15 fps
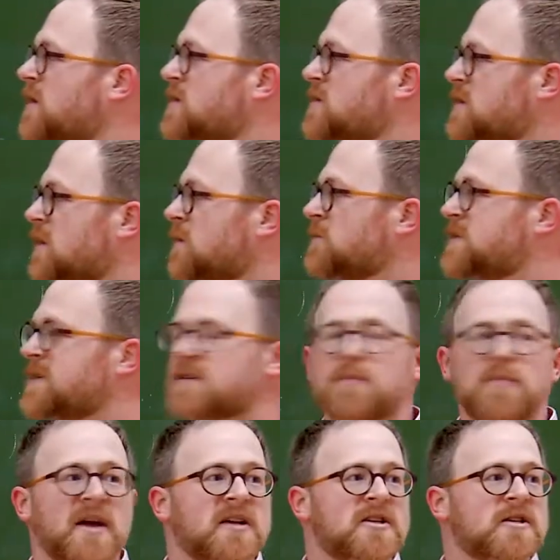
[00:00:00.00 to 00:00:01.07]
some
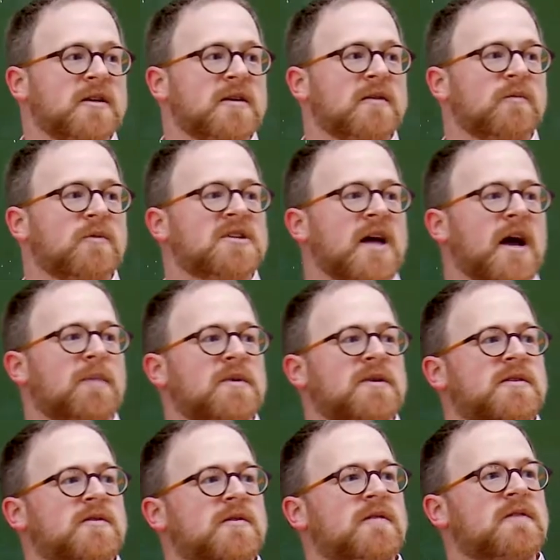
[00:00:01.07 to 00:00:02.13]
dissipation, which
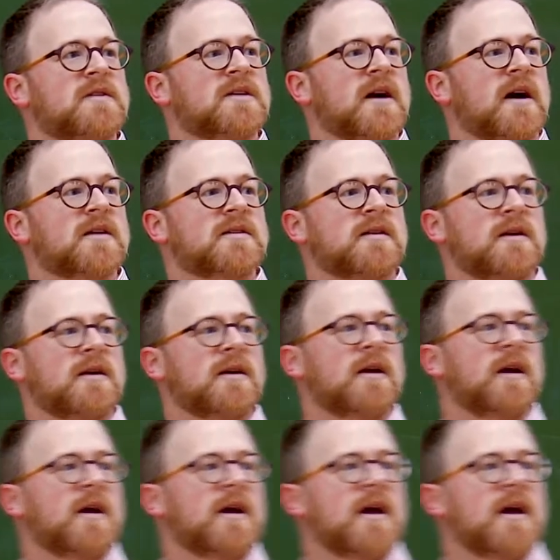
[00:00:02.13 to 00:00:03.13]
happens due to viscosity.